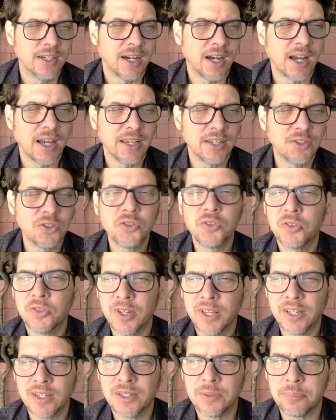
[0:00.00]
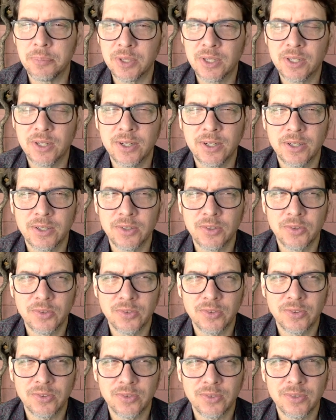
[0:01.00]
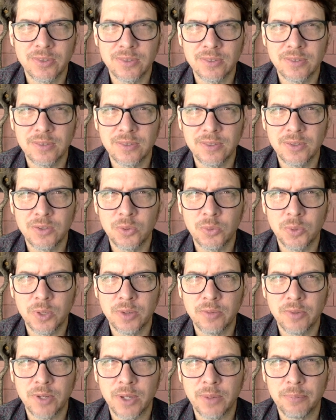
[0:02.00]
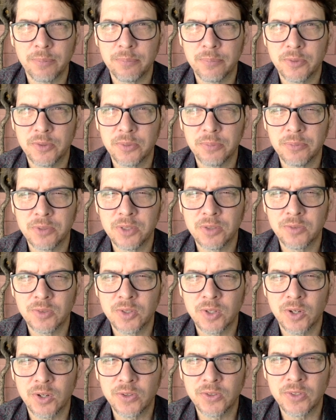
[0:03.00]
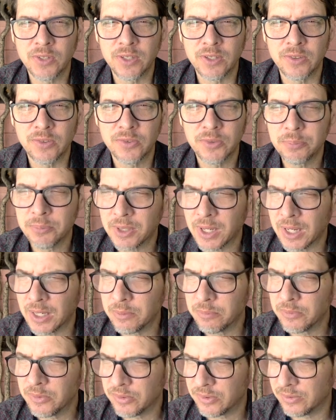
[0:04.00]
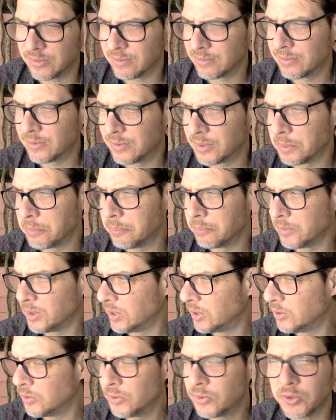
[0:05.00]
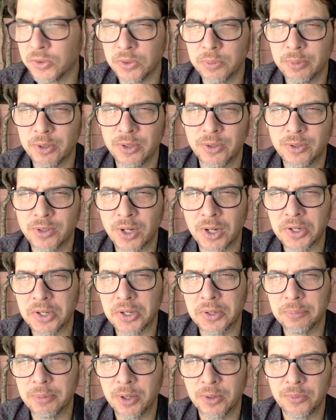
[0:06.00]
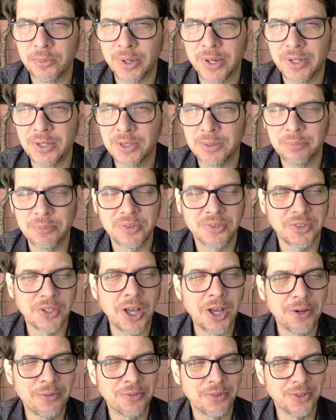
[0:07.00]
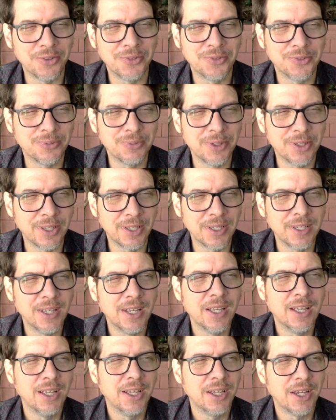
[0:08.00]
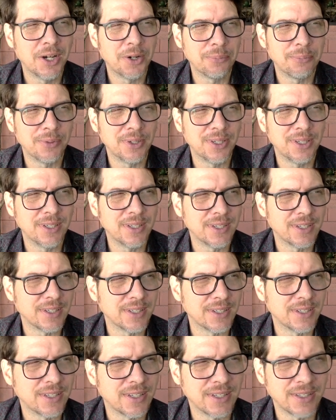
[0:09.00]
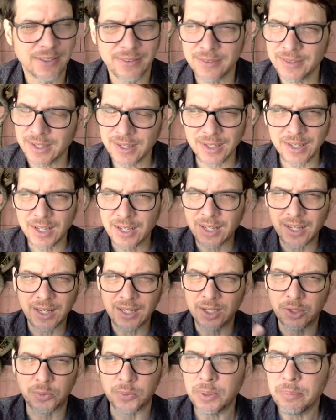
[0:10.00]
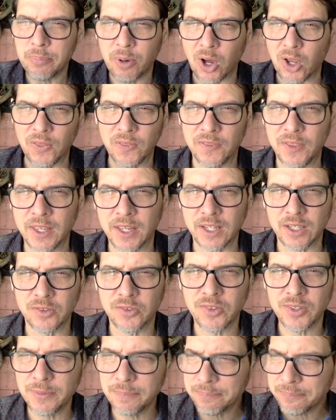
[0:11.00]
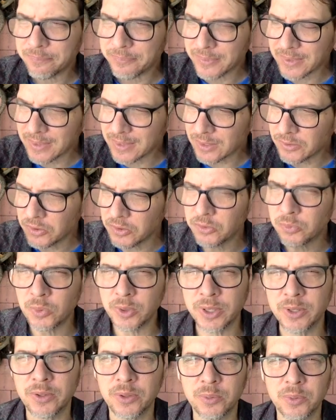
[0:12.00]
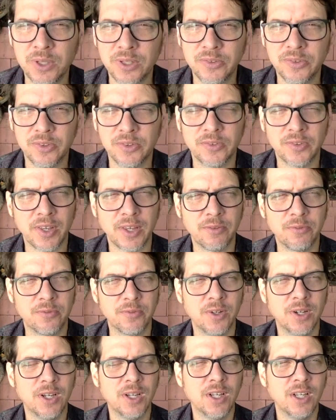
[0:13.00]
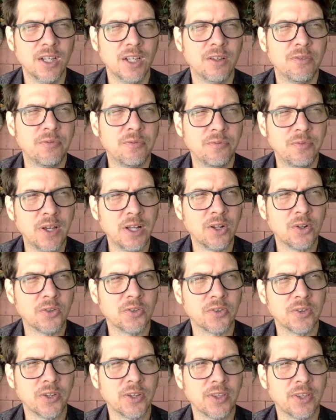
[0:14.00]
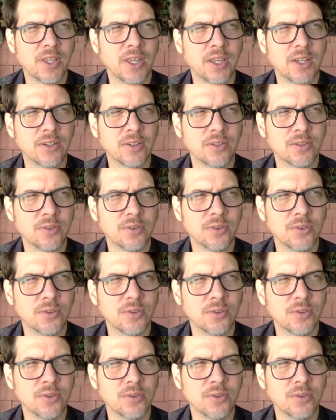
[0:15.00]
understand it because, when I've had some difficulties, sometimes some YouTuber talking about random stuff has really helped me get a grip on things. And this is one of the reasons I've felt that